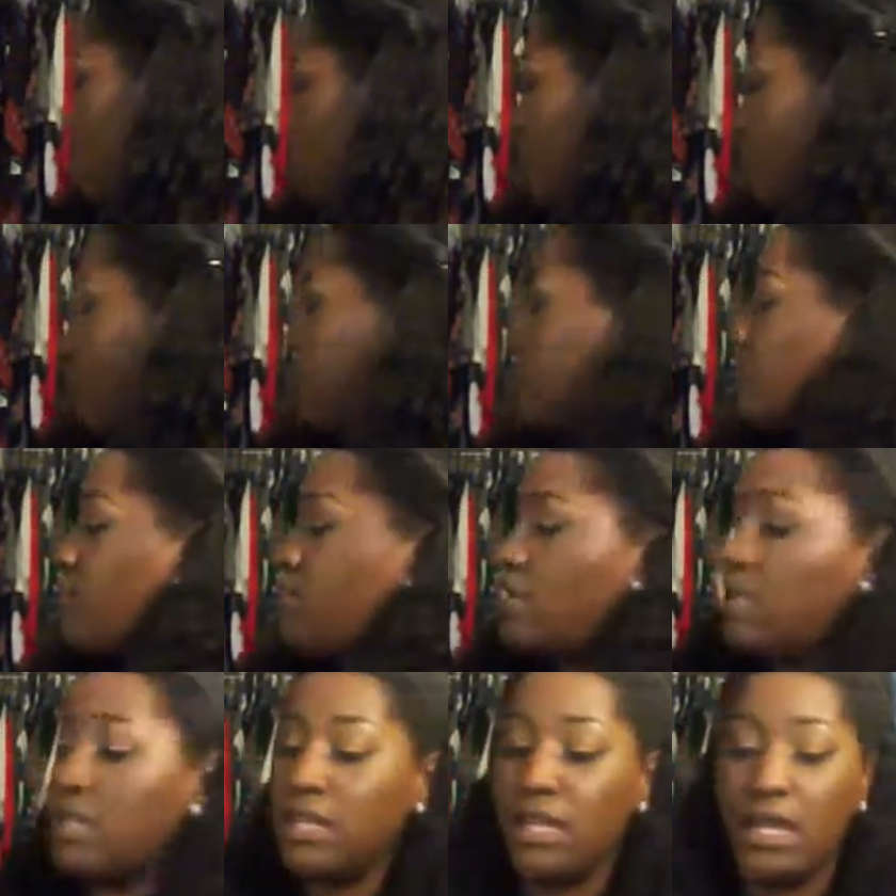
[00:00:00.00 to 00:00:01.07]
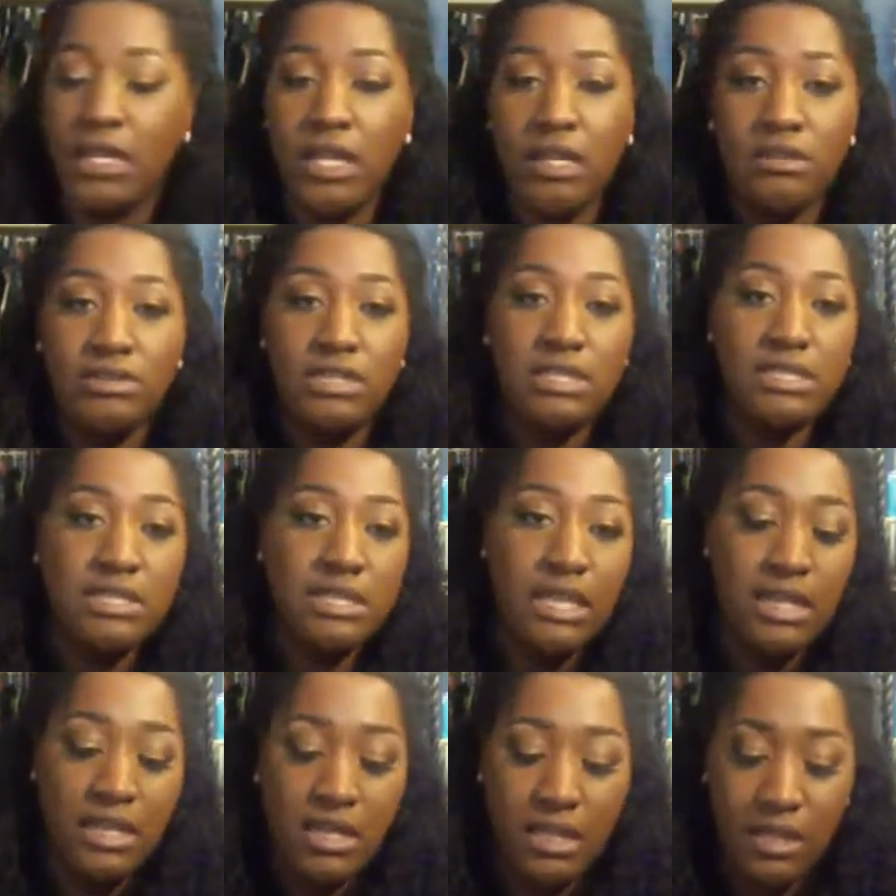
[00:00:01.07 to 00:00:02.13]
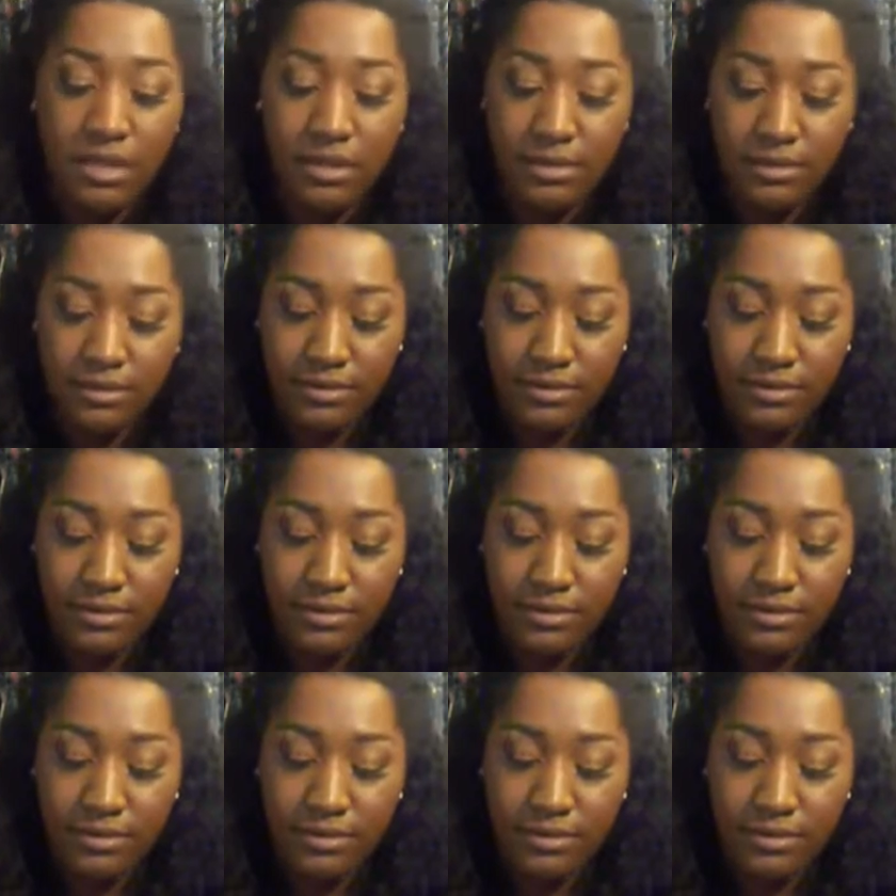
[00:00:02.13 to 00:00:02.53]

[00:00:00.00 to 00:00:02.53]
red, green and yellow, just skinny.